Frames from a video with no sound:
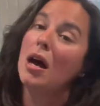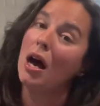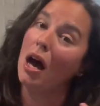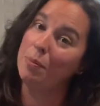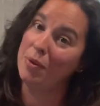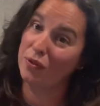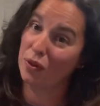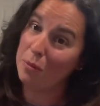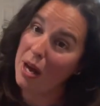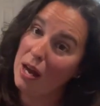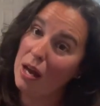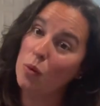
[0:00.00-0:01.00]
Up in
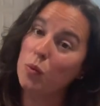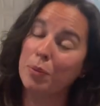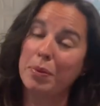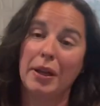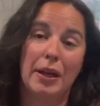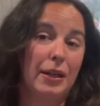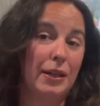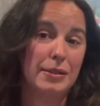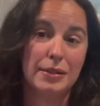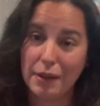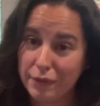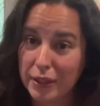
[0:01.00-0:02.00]
Vermont, we're planning
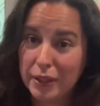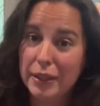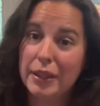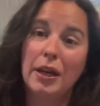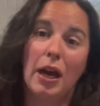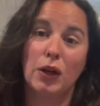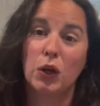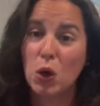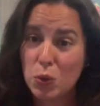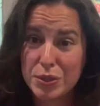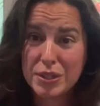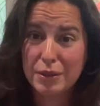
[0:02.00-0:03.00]
definitely on
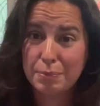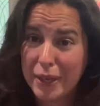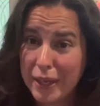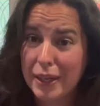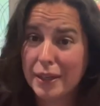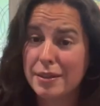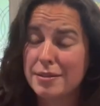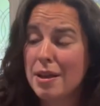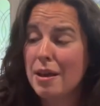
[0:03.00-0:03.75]
goats and pigs.